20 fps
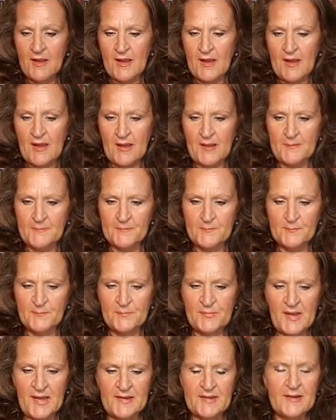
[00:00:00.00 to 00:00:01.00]
Uh,
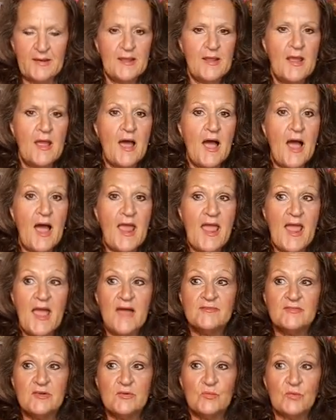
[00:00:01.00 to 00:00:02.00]
but I
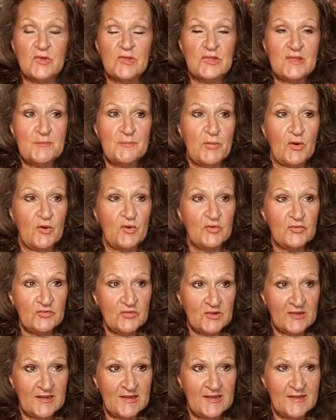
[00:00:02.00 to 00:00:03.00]
haven't really
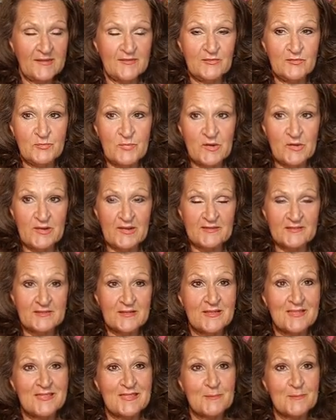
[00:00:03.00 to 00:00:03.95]
personally experienced